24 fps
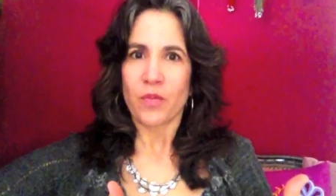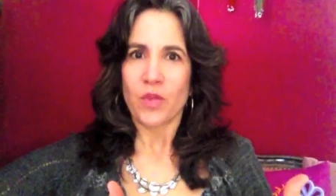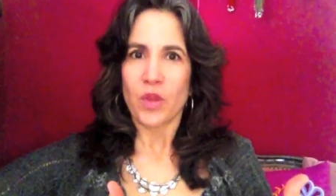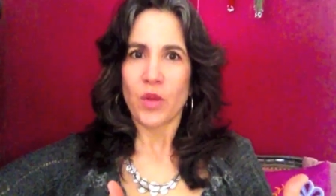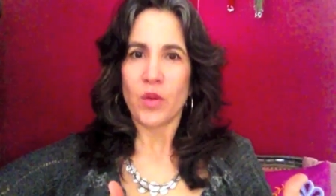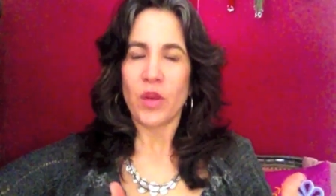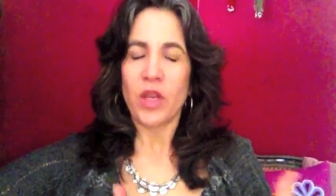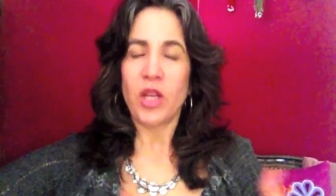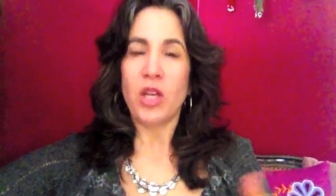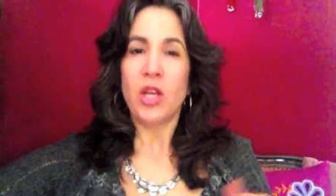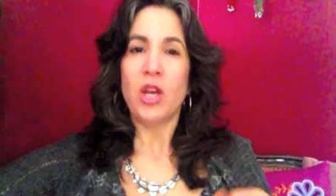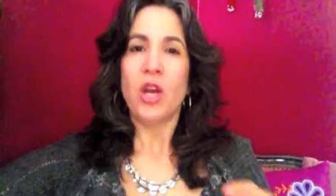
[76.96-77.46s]

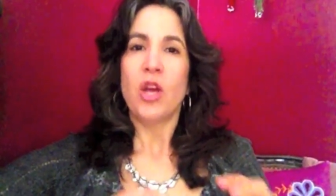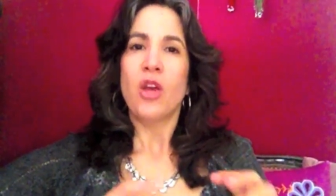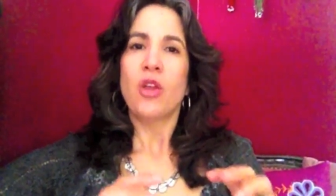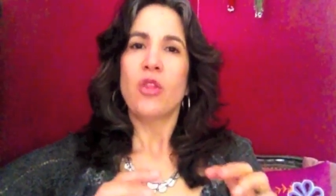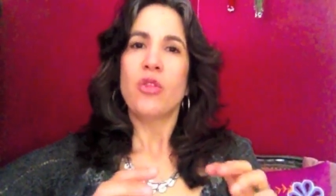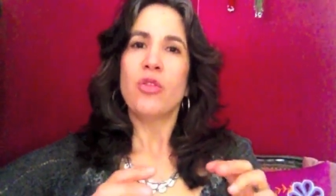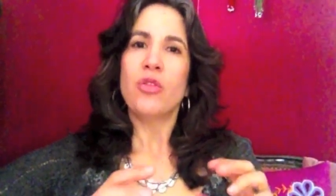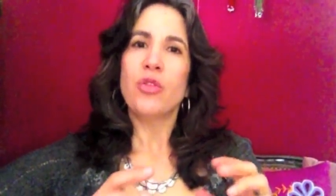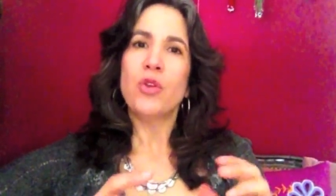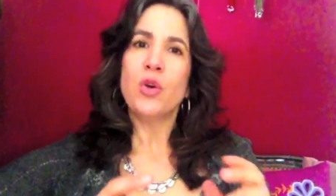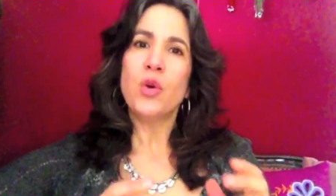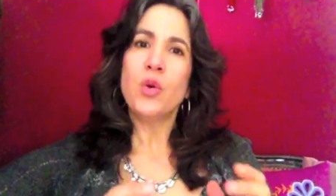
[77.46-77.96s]
Right?
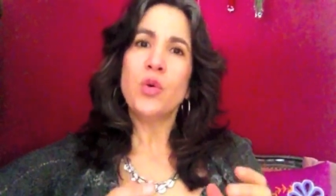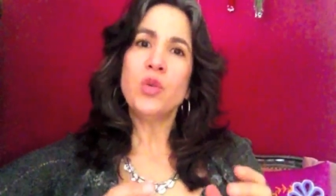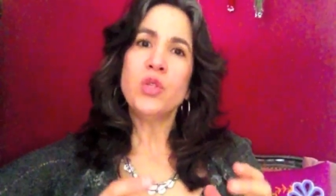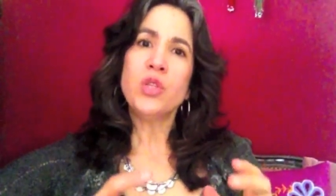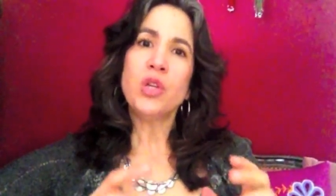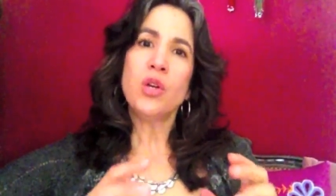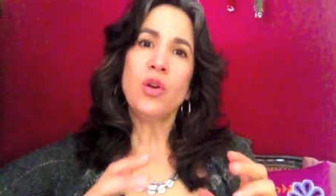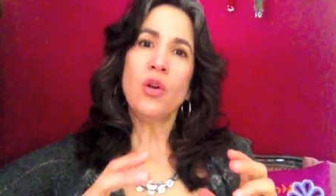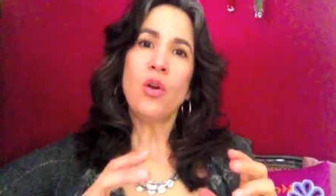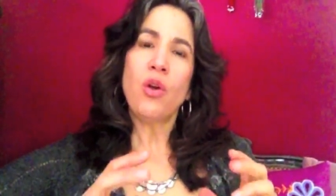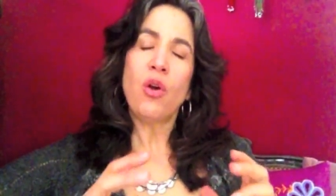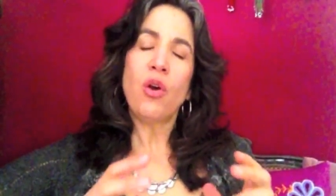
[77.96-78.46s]
Those
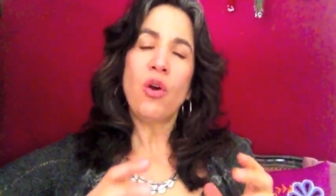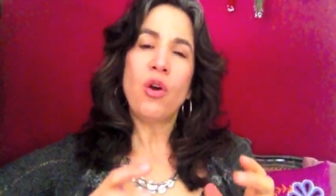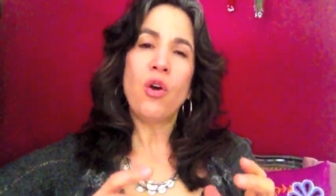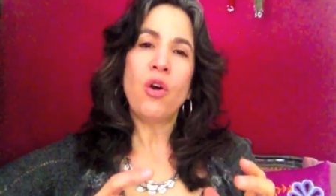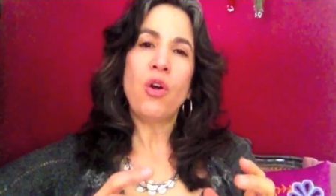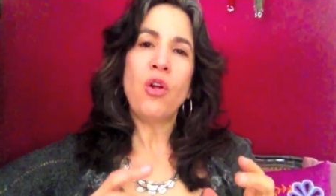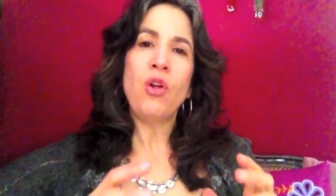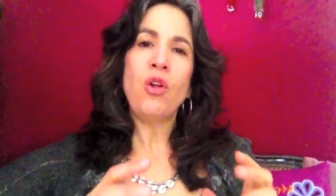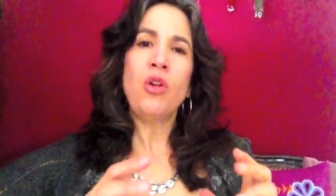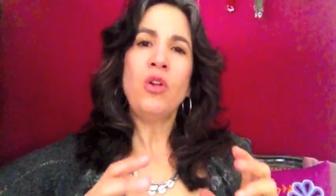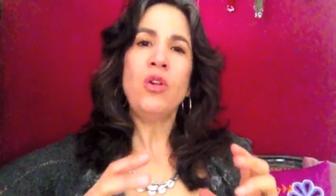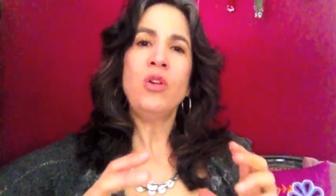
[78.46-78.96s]
are
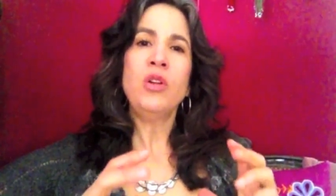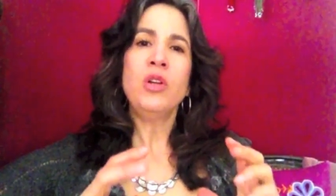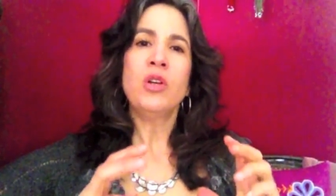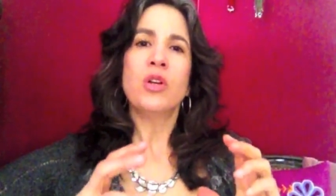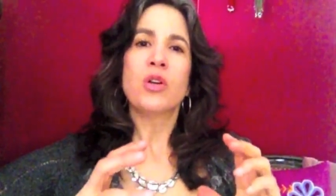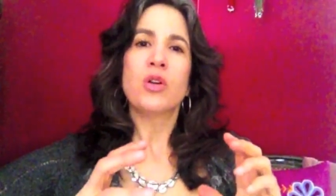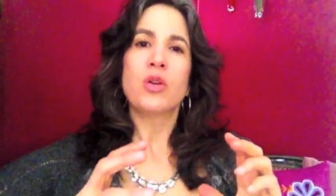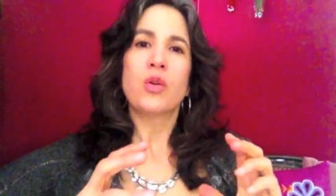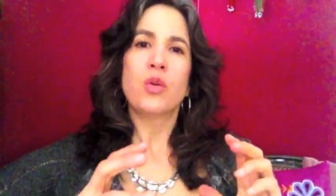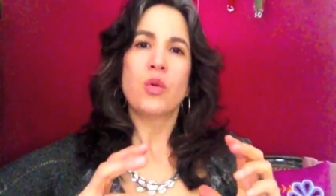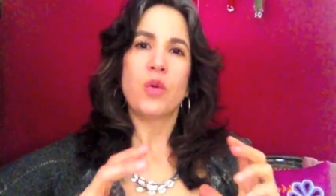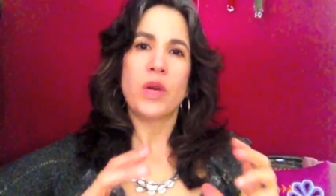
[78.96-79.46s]
all
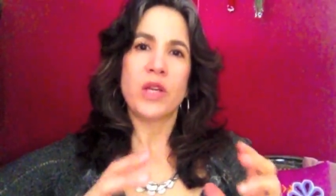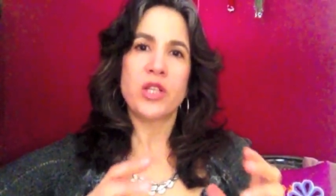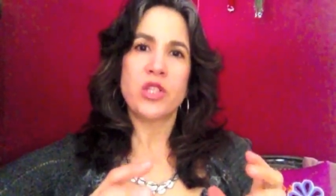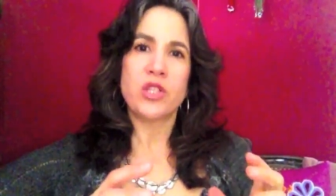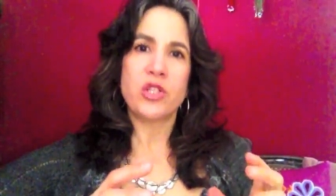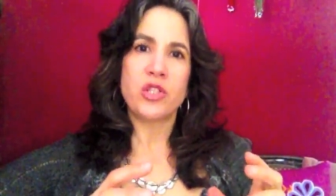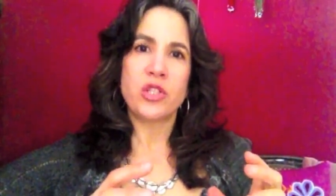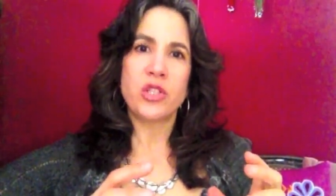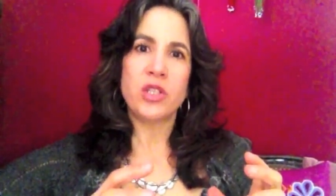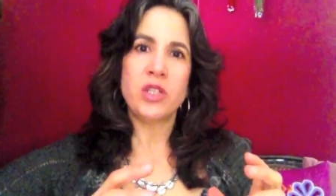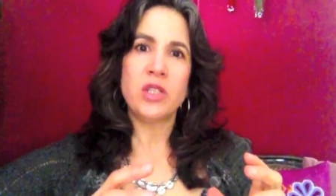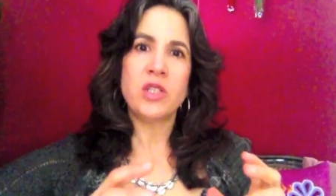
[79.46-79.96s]

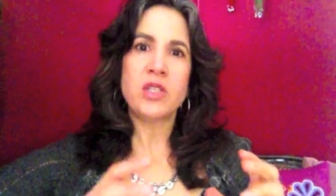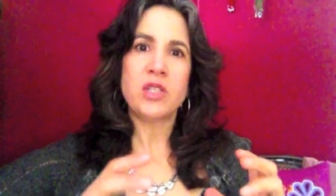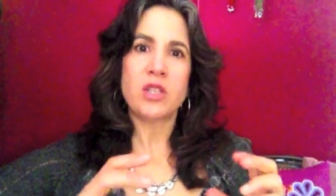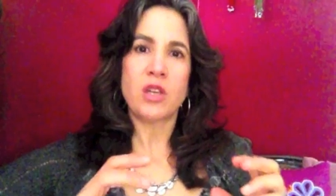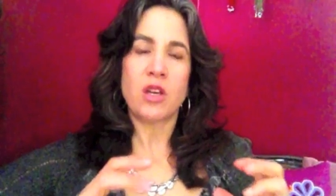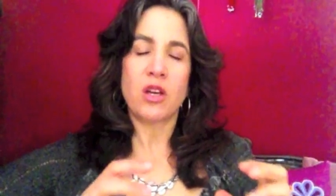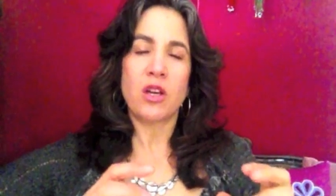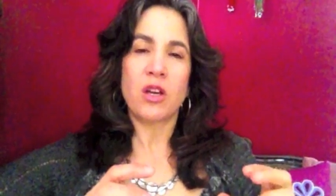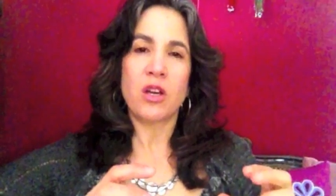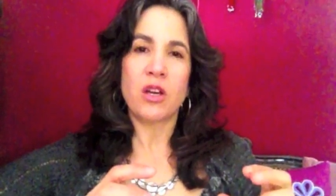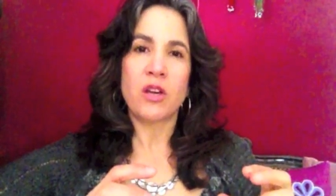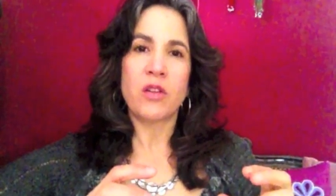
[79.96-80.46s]
questions
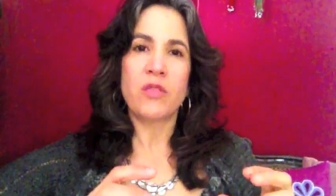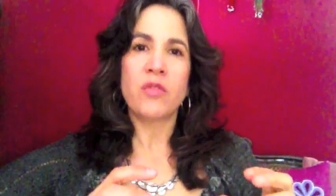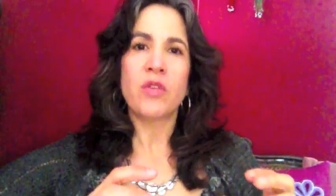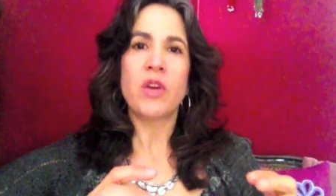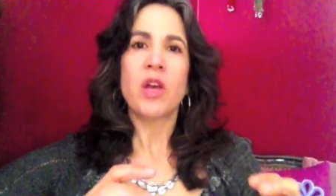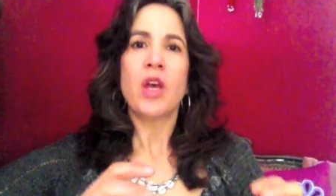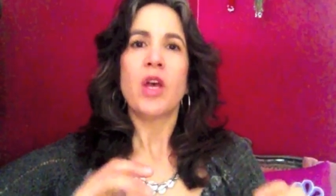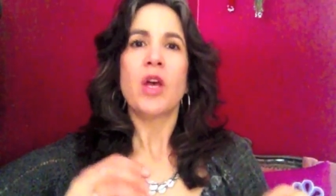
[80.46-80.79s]
of